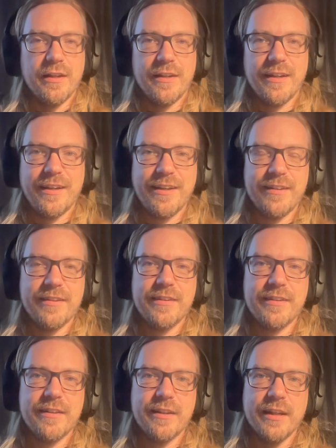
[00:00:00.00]

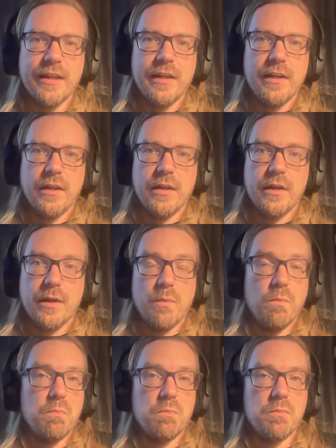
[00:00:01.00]
And
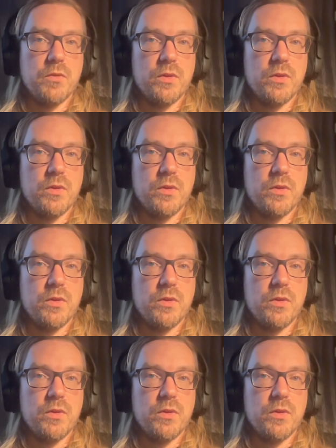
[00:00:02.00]
um,